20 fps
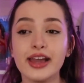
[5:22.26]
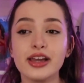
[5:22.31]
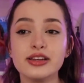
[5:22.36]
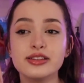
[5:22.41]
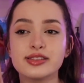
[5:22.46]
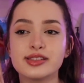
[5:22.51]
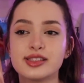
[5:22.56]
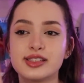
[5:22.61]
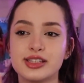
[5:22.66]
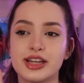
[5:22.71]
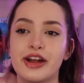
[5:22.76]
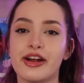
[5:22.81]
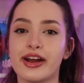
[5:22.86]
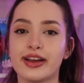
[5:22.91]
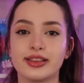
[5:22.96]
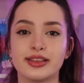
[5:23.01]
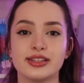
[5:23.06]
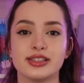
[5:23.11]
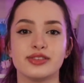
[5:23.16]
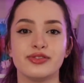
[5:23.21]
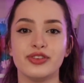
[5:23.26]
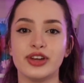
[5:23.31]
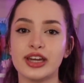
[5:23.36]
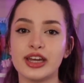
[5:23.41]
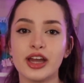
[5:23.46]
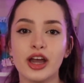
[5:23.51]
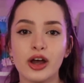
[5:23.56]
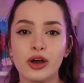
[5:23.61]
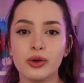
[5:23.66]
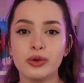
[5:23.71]
could stare at this
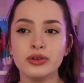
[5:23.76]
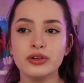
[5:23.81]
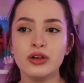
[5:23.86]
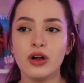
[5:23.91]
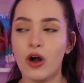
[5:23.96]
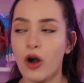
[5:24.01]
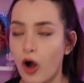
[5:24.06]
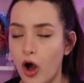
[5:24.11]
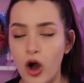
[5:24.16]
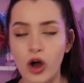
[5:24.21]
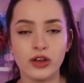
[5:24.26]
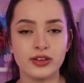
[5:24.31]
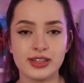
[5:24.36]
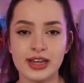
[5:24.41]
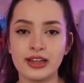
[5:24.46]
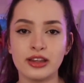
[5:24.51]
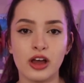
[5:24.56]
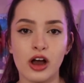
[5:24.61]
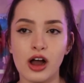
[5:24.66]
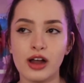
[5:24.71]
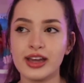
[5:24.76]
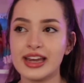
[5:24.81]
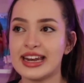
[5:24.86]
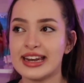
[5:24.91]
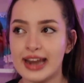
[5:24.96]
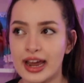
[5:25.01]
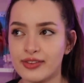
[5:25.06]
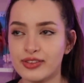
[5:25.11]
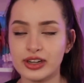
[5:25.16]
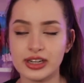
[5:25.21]
video all day long
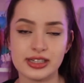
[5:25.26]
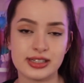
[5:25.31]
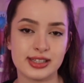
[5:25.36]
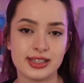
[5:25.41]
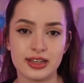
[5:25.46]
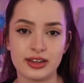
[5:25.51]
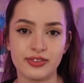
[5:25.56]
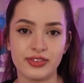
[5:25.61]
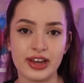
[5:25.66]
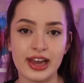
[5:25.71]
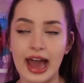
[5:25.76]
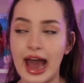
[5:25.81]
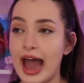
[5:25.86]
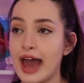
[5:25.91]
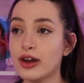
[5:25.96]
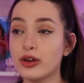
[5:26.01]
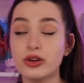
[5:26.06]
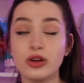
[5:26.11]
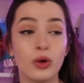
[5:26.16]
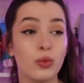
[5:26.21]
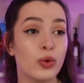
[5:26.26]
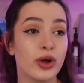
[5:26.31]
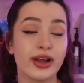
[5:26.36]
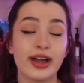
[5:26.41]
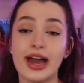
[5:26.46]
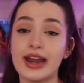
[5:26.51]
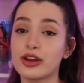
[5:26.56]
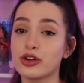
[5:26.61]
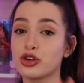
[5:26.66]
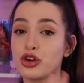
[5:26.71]
and never get sick of it. I don't know what
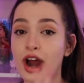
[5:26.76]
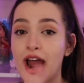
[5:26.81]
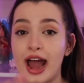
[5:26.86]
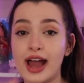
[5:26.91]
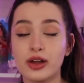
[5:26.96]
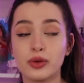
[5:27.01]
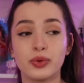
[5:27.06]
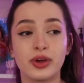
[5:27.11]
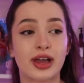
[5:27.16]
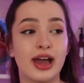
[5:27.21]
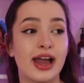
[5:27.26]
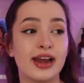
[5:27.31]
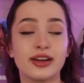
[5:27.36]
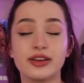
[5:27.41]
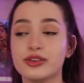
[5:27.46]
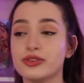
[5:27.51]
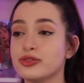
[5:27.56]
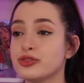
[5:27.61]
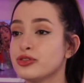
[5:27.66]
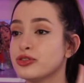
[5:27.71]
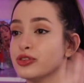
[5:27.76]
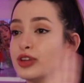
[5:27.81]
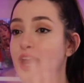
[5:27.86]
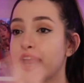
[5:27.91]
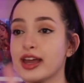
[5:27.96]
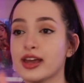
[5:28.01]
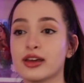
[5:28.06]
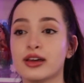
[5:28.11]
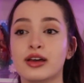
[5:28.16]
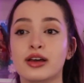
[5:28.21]
kind of crack, what kind of
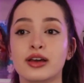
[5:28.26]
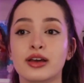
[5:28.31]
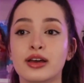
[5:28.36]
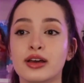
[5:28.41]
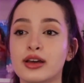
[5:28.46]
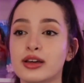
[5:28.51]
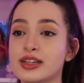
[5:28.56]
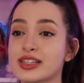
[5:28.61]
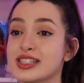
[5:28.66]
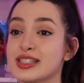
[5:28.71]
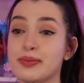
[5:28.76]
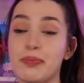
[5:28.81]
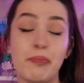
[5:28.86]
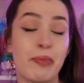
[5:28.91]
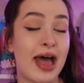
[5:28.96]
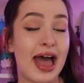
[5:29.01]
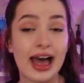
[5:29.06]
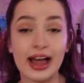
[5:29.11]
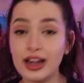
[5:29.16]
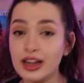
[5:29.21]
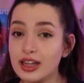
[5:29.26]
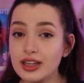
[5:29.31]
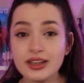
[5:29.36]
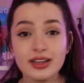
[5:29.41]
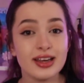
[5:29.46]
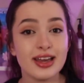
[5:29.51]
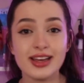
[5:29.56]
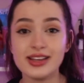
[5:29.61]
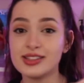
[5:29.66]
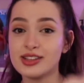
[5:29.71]
like
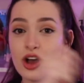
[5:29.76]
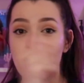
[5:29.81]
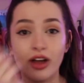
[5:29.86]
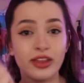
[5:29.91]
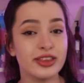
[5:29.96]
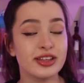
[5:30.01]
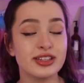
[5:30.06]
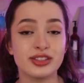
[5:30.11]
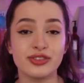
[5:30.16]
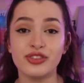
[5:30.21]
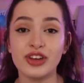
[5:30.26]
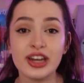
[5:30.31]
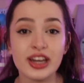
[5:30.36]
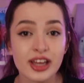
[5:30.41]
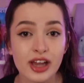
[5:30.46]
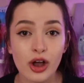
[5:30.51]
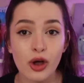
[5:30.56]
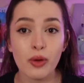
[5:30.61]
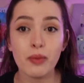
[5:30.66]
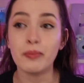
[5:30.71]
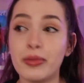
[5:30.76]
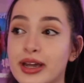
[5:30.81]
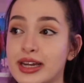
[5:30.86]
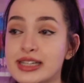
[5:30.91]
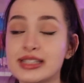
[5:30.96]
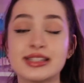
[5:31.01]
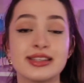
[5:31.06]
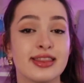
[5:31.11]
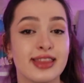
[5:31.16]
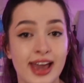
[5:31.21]
spell is on this video, but
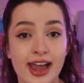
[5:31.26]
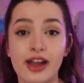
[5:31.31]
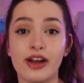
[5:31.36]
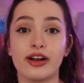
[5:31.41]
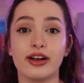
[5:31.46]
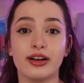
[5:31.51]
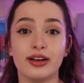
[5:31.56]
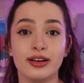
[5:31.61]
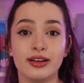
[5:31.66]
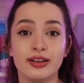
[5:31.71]
it's there.